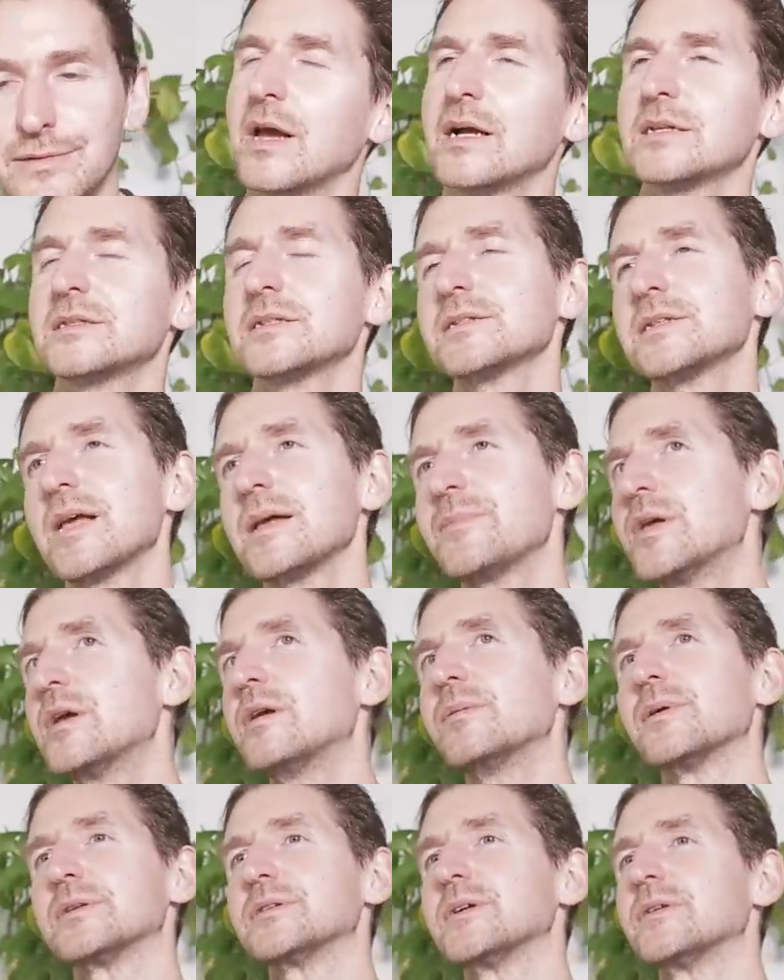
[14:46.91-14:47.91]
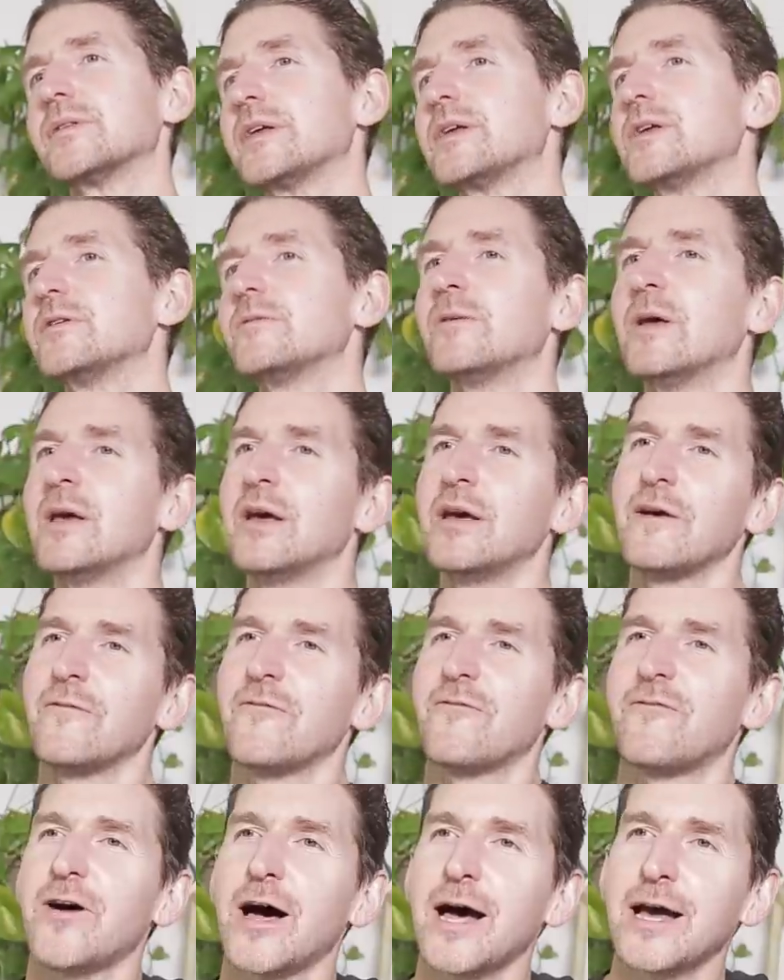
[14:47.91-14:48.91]
It's the same humor, too, that you'd
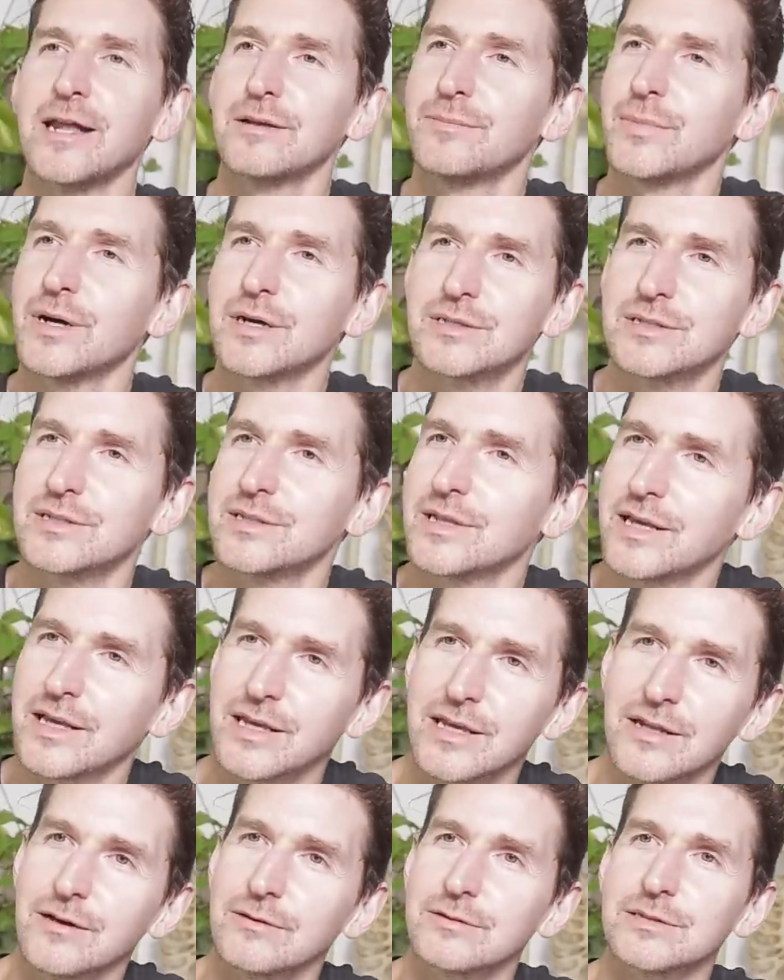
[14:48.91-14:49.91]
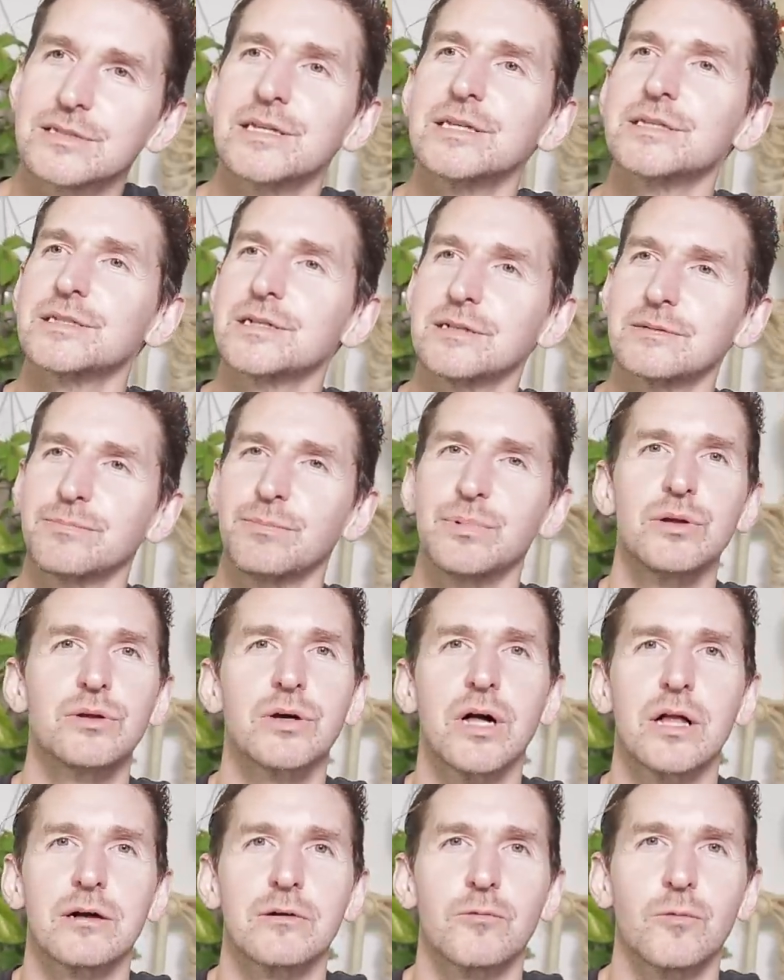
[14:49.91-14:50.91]
find amongst, like, you know, seasoned
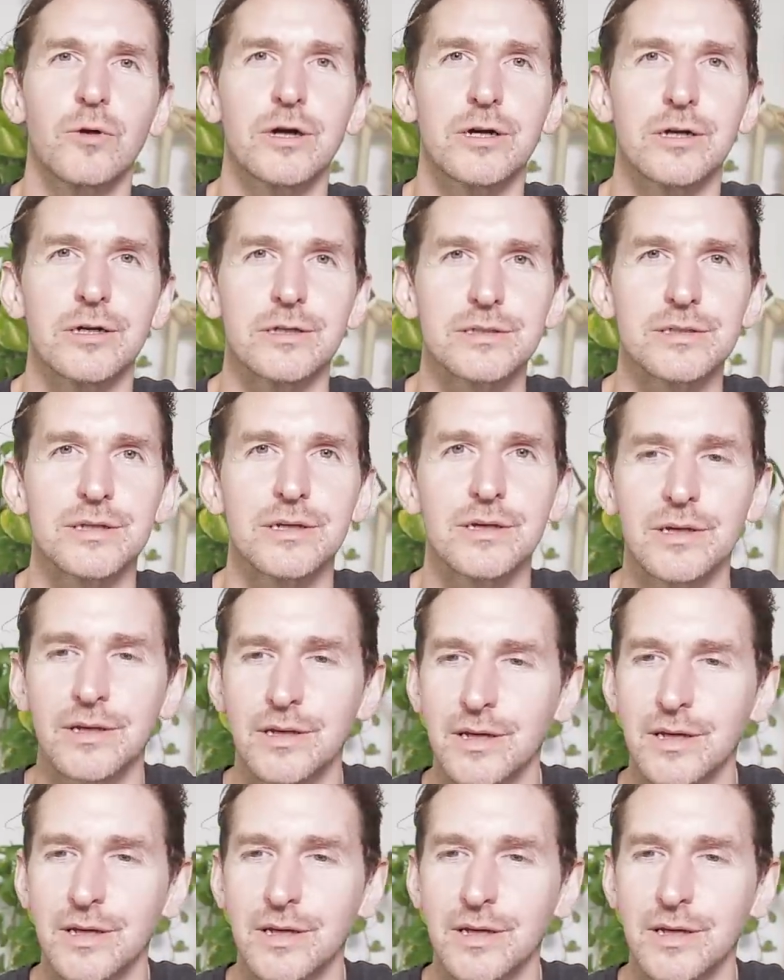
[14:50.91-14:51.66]
blue-collar workers.